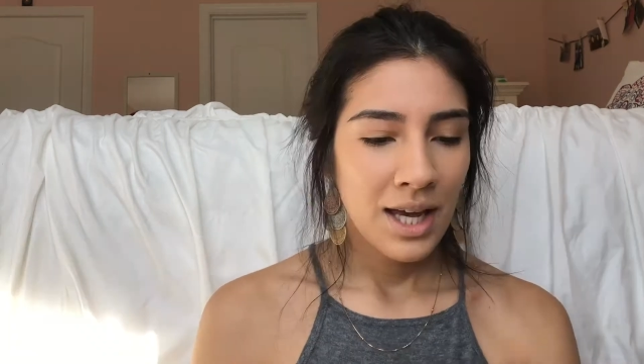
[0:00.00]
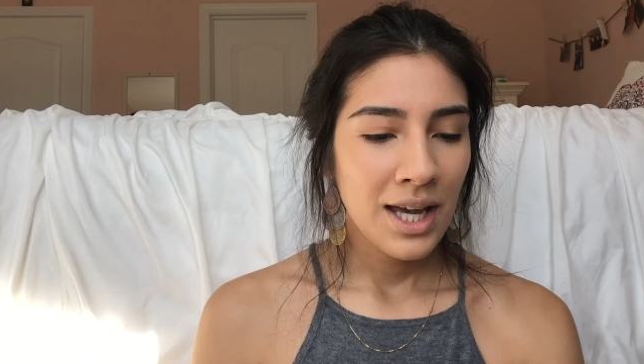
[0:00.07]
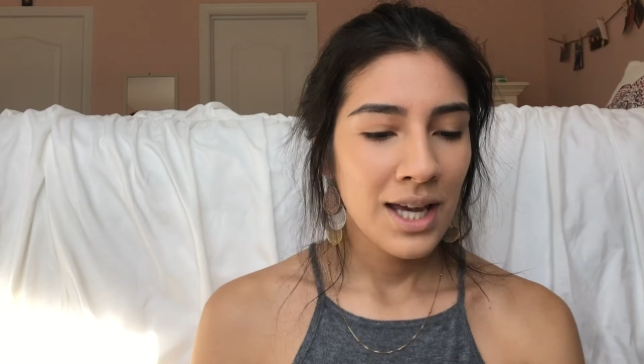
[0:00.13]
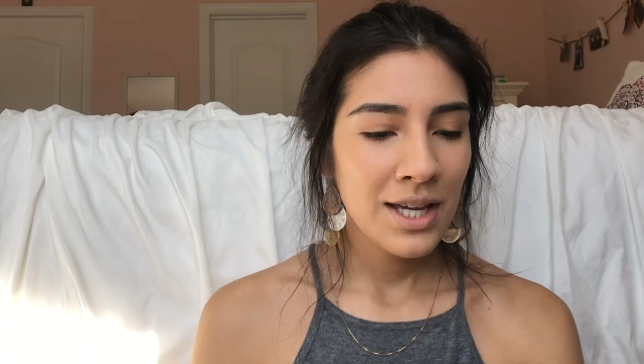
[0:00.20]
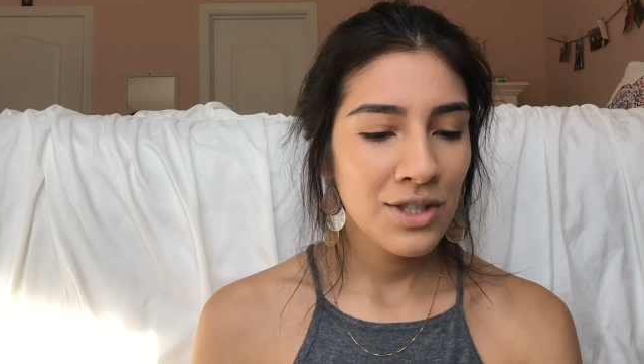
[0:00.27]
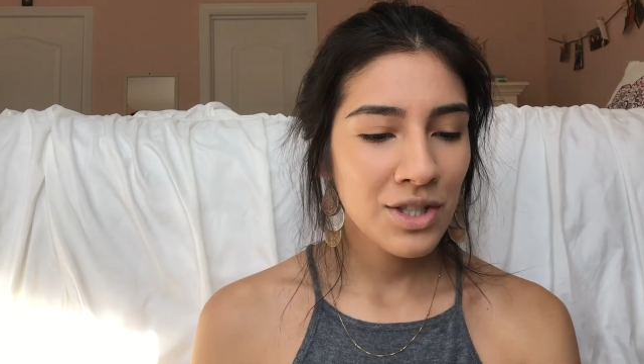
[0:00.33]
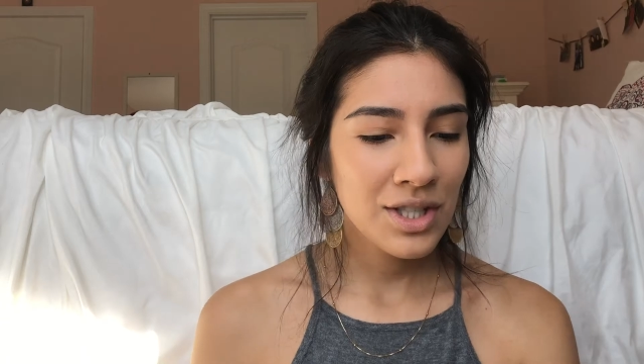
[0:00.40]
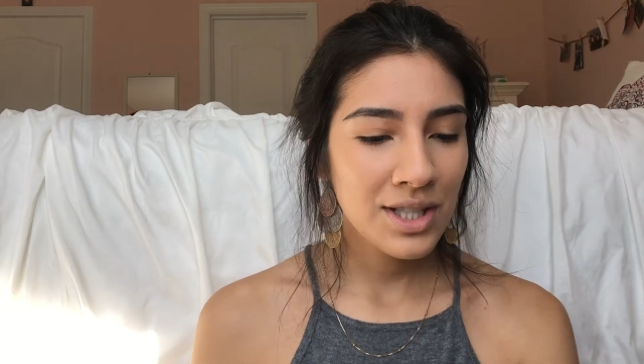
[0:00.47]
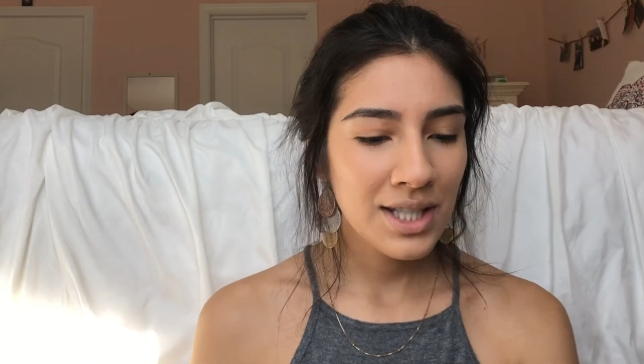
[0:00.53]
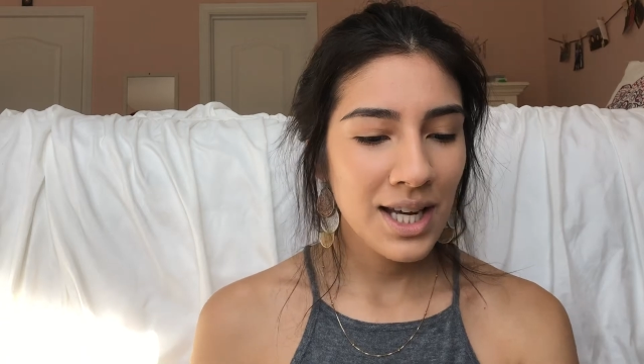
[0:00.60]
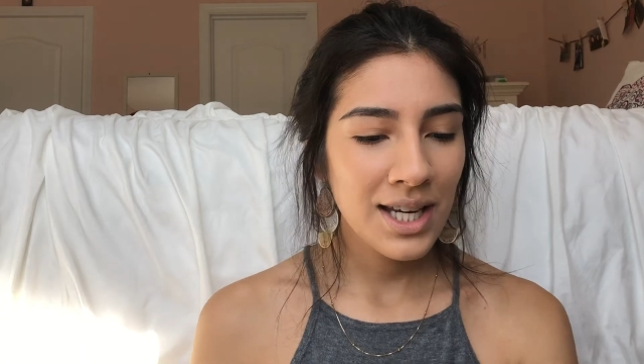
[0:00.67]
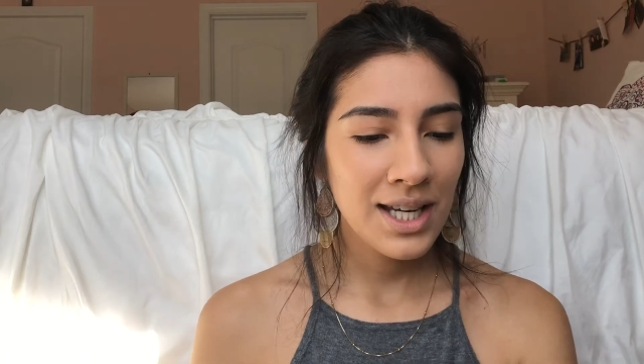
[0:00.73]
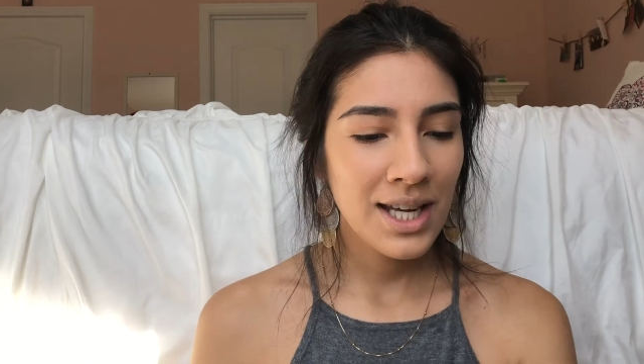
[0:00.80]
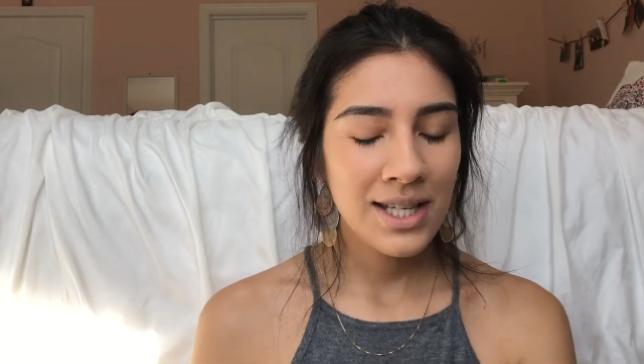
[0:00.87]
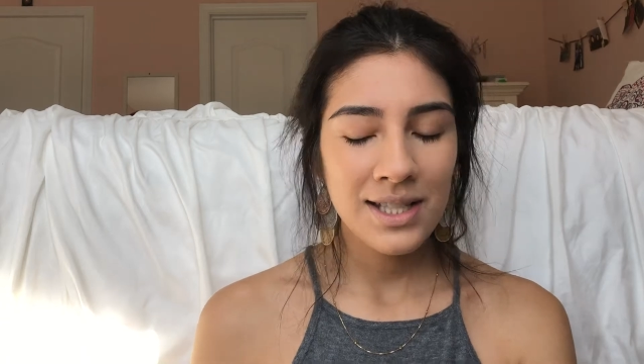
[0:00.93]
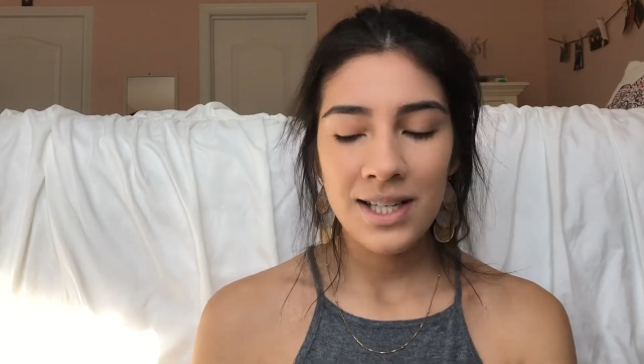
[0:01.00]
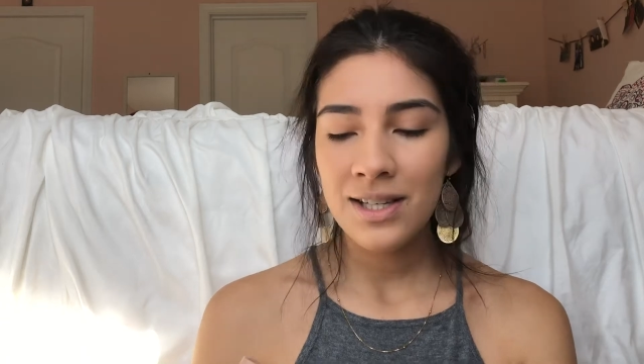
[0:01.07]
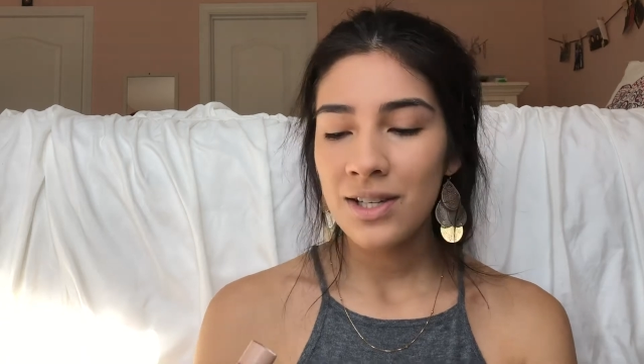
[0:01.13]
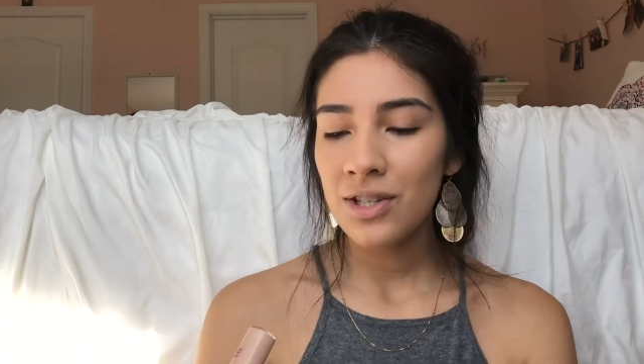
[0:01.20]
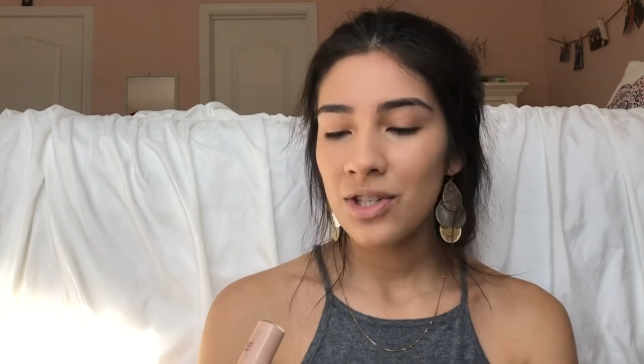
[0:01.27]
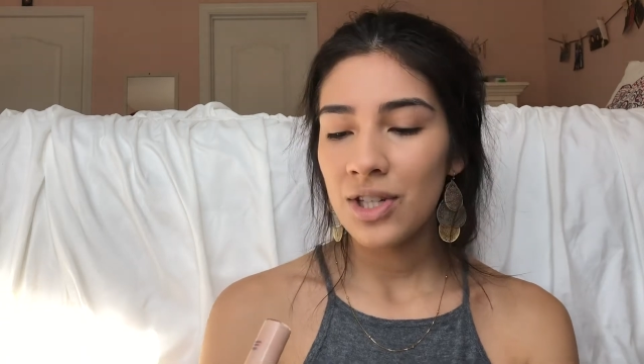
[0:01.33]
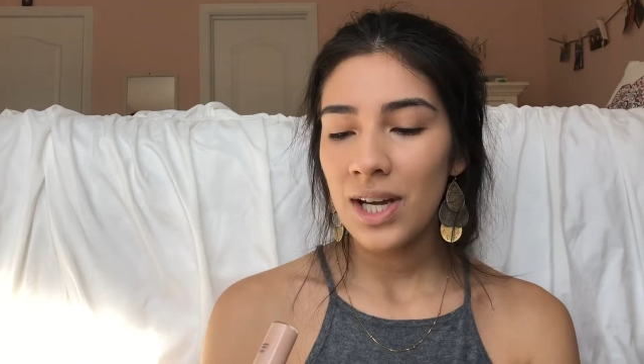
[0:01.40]
he just said he's
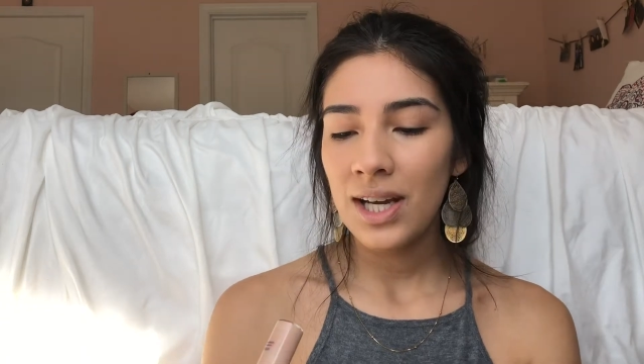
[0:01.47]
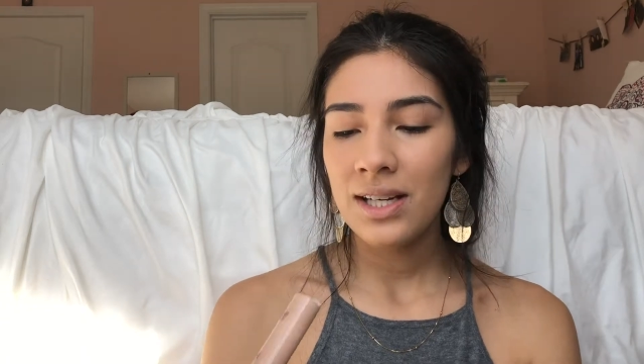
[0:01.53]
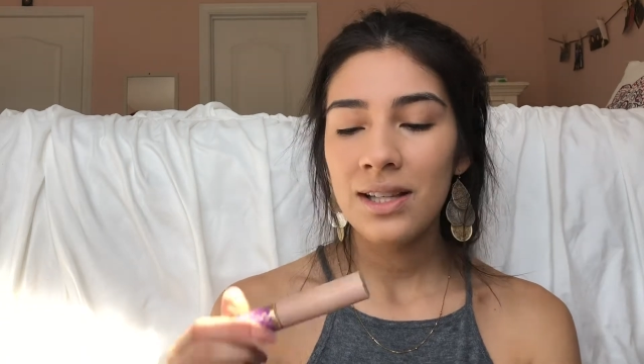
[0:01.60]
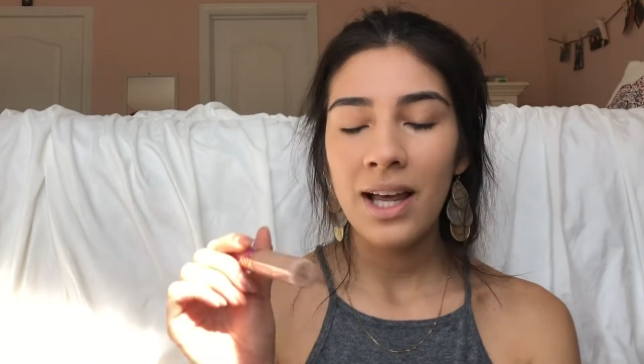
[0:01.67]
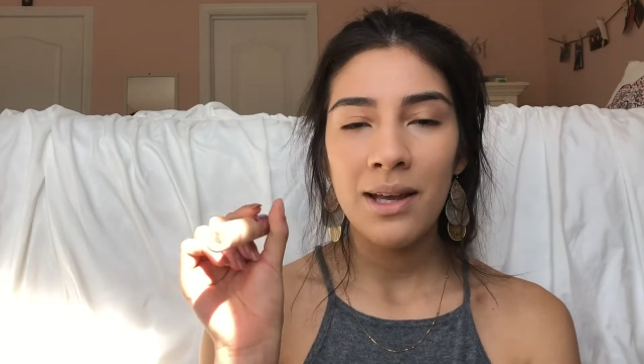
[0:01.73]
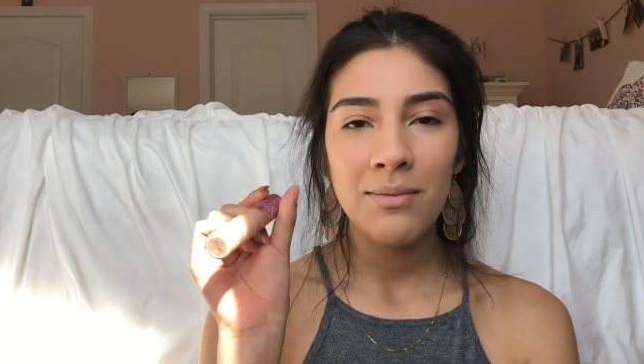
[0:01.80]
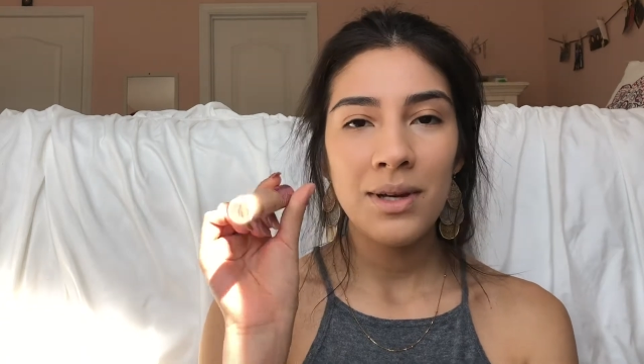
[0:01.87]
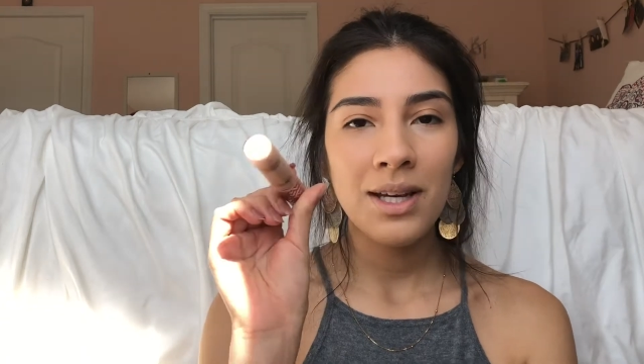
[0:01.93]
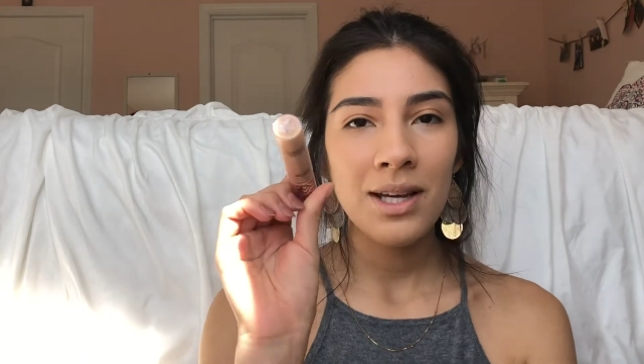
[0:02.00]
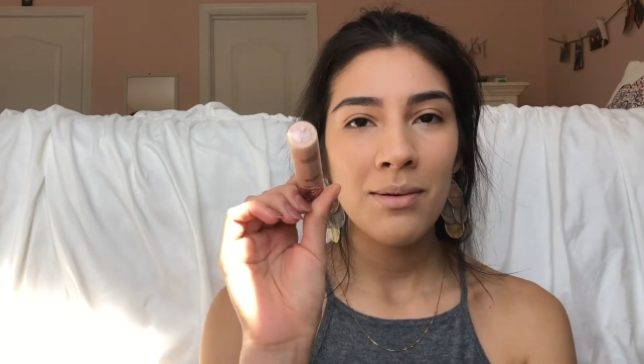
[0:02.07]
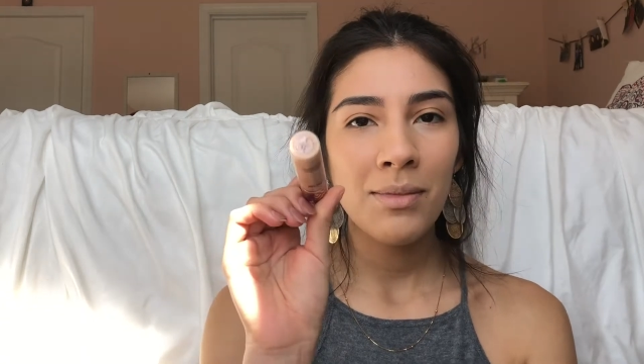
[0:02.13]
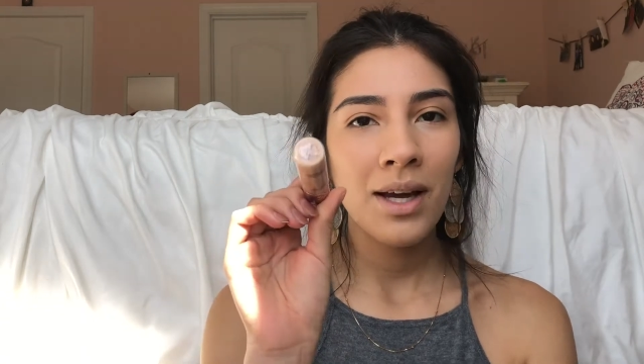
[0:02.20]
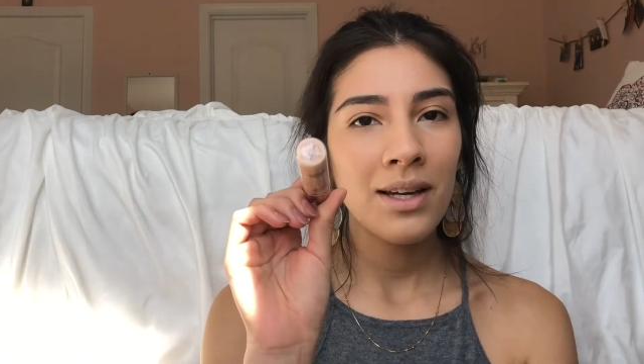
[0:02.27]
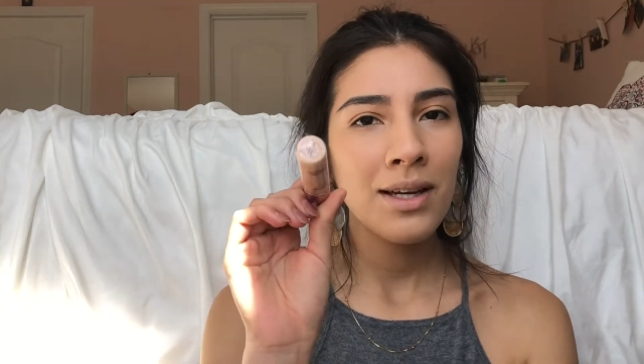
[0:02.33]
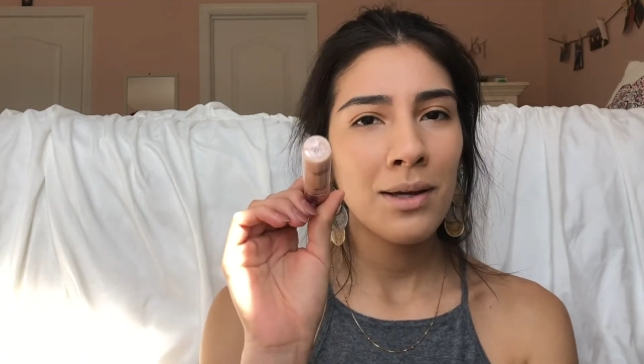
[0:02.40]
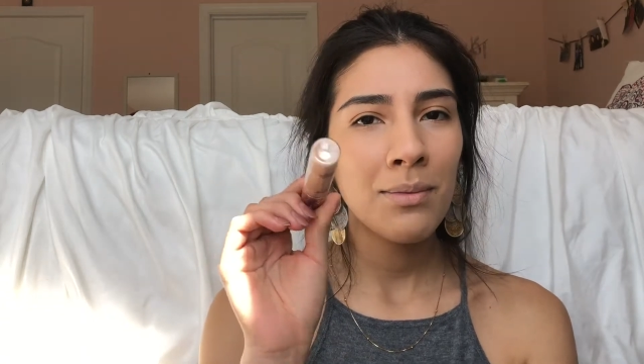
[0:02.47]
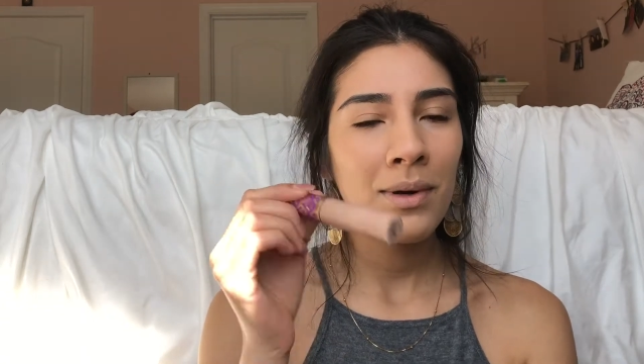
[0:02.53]
in the shade Light Medium Honey,